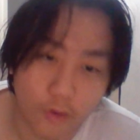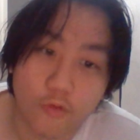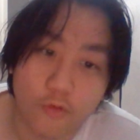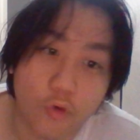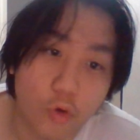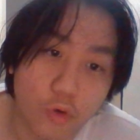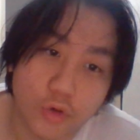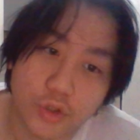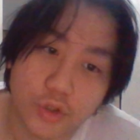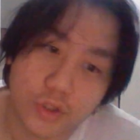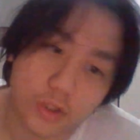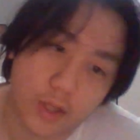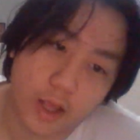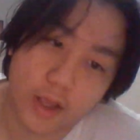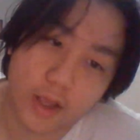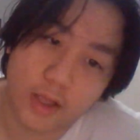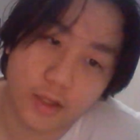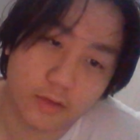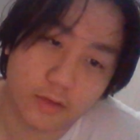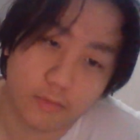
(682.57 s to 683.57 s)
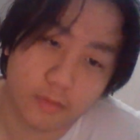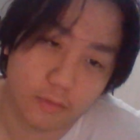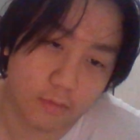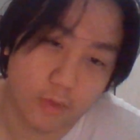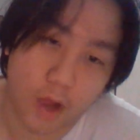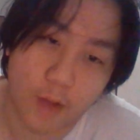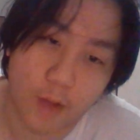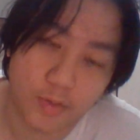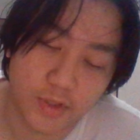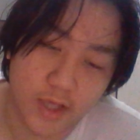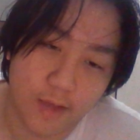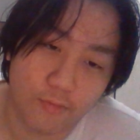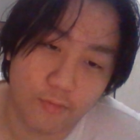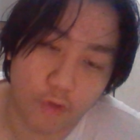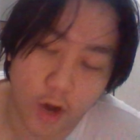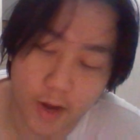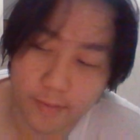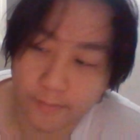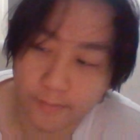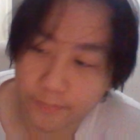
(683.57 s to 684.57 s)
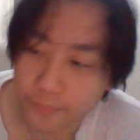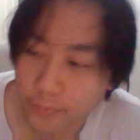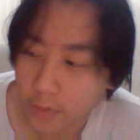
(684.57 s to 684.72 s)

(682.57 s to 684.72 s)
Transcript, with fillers: Of course, like up to him, right?